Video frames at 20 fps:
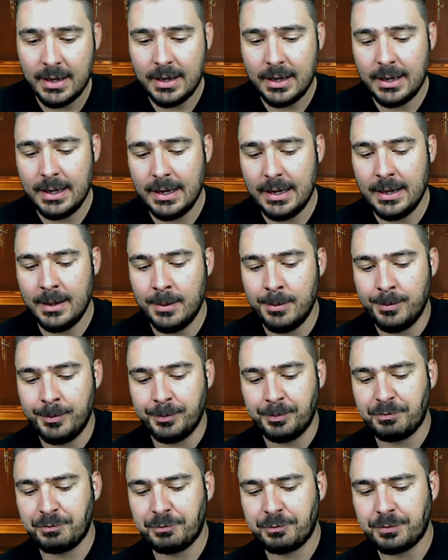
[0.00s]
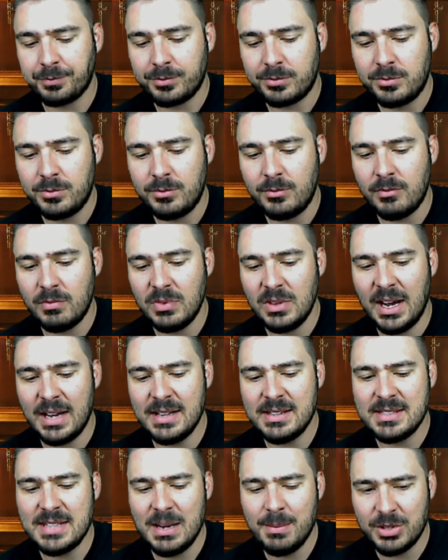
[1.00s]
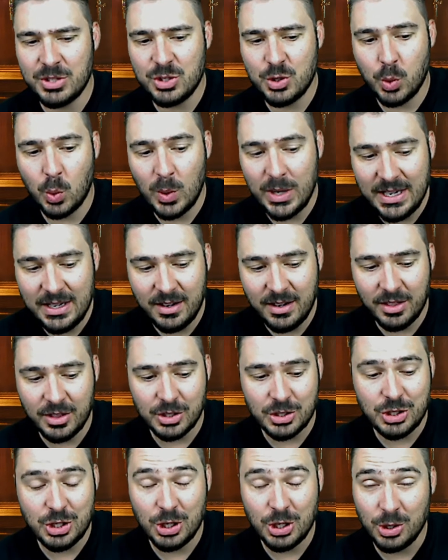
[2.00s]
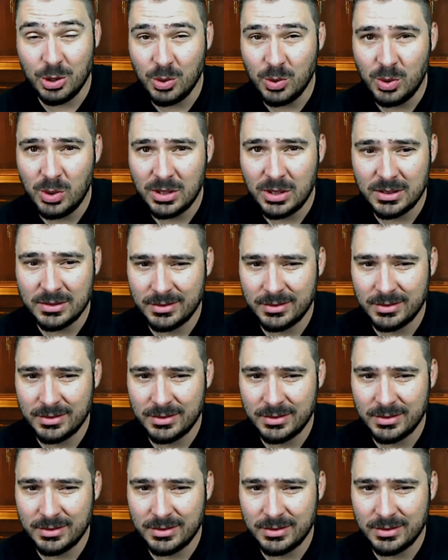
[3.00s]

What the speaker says: I'd say between the two,